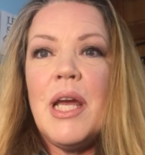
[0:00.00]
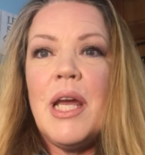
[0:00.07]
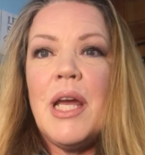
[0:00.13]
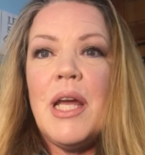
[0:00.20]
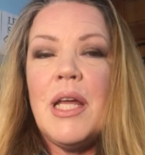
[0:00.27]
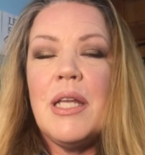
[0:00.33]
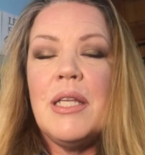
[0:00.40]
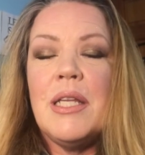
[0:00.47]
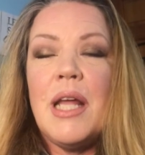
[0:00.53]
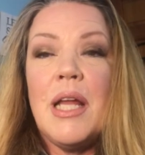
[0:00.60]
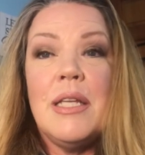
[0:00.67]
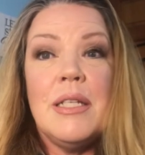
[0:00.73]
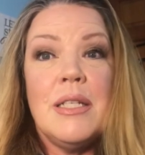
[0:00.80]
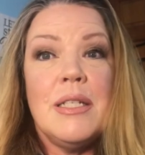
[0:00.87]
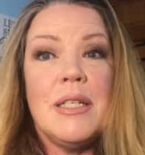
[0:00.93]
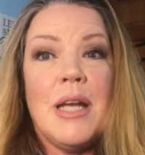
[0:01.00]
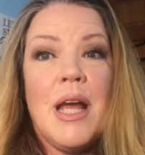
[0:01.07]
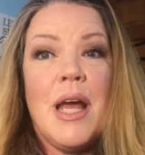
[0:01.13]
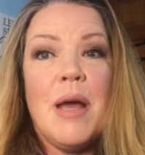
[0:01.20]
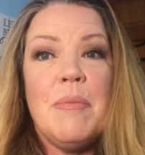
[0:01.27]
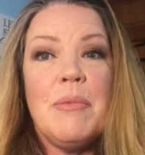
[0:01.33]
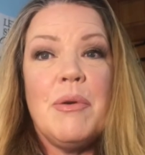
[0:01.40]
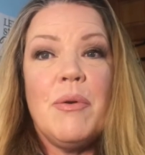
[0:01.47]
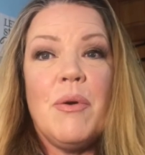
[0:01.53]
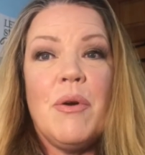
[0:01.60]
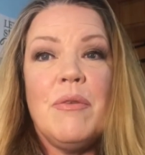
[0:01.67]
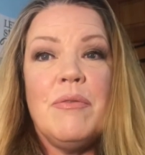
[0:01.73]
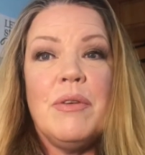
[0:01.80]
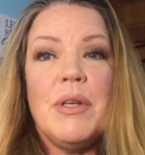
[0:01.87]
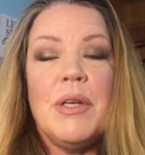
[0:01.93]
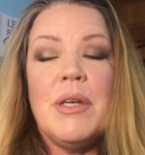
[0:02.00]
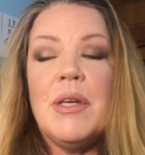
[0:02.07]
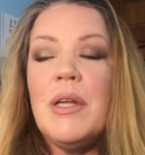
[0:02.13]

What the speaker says: and that doesn't happen often.